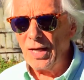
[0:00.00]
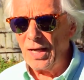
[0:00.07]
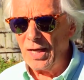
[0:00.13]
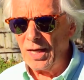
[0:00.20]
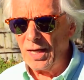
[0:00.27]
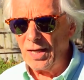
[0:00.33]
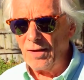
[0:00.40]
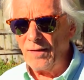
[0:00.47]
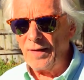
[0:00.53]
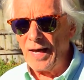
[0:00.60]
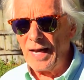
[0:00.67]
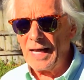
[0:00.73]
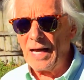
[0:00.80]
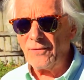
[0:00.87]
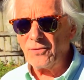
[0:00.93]
And
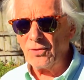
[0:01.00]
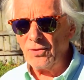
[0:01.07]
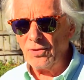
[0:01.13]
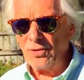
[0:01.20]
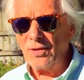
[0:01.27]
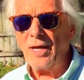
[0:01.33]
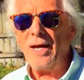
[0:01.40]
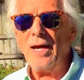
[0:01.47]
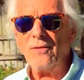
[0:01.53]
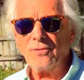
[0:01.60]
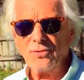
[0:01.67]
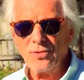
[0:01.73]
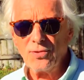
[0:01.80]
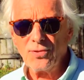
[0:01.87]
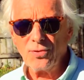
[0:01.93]
that afternoon,
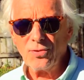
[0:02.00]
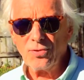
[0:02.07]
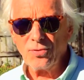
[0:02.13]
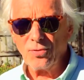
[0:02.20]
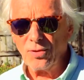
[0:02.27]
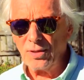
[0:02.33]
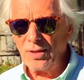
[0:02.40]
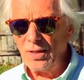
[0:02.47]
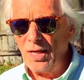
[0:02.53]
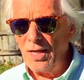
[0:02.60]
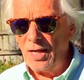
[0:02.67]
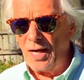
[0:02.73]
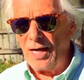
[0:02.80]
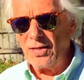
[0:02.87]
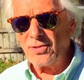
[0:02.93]
after the surgery,
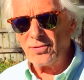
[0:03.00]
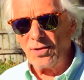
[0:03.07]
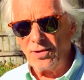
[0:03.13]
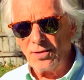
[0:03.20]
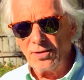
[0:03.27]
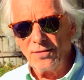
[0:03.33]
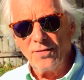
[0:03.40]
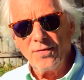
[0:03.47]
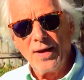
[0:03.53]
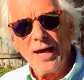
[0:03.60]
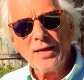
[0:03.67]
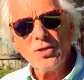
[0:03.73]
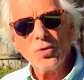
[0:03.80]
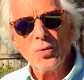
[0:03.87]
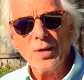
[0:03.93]
I started
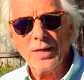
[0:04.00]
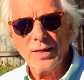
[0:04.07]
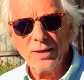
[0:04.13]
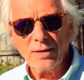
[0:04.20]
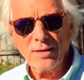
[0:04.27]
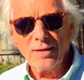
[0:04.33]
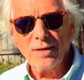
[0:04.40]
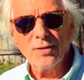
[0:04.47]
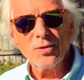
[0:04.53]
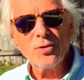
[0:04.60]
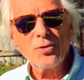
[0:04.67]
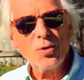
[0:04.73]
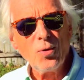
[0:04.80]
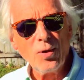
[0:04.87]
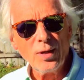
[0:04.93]
evacuating in the
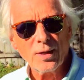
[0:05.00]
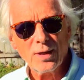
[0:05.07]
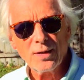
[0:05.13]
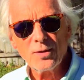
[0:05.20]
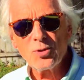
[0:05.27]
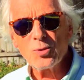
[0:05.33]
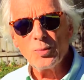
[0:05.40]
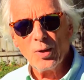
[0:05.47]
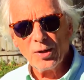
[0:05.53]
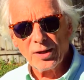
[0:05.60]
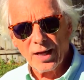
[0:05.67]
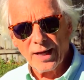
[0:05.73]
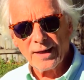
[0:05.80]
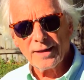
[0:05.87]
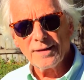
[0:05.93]
toilet. It smelled like